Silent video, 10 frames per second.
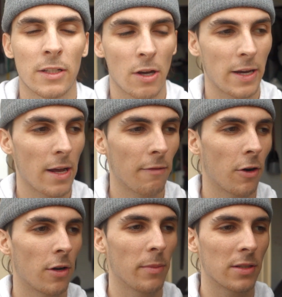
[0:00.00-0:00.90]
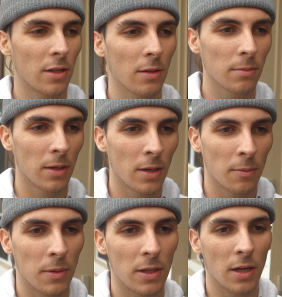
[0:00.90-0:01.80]
so I kind of already messed up
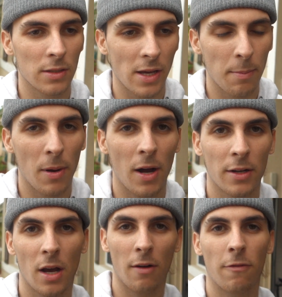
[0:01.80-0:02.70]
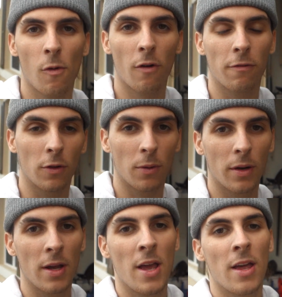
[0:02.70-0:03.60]
because I bought DOT4 fluid
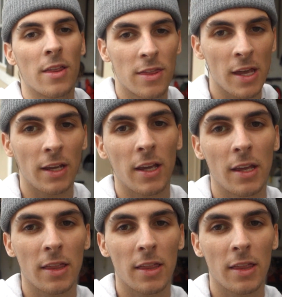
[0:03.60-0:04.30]
thinking